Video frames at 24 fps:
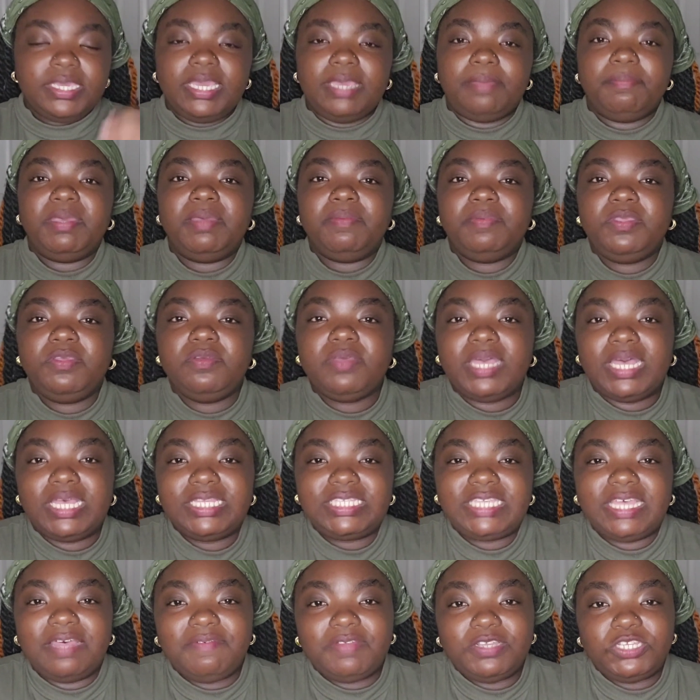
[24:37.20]
And maybe you
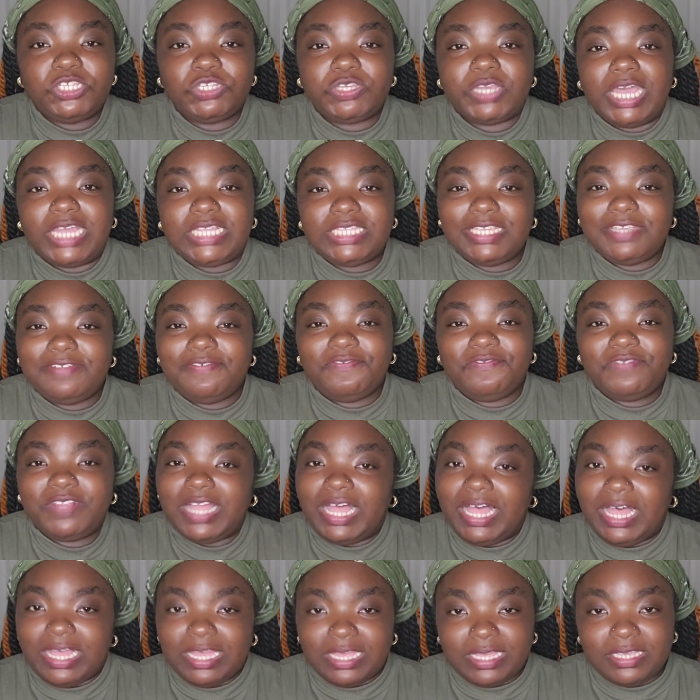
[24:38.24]
guys have attracted
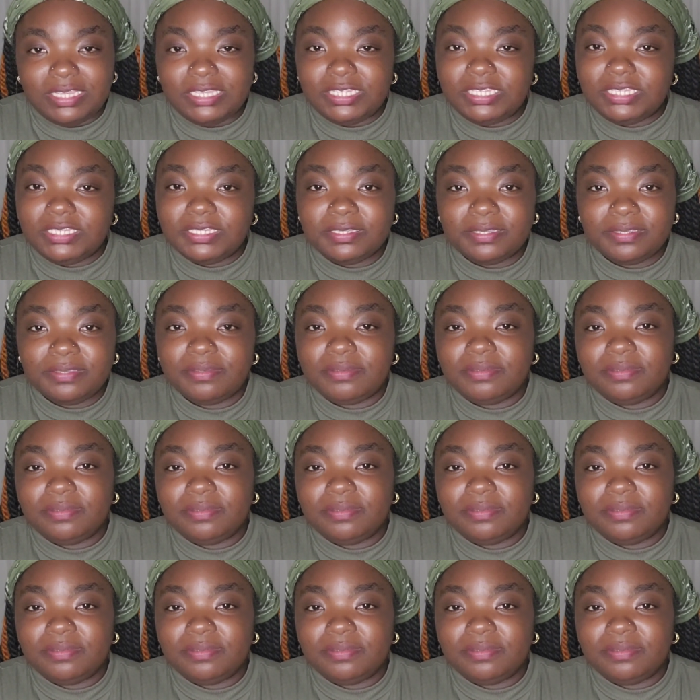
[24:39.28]
flies,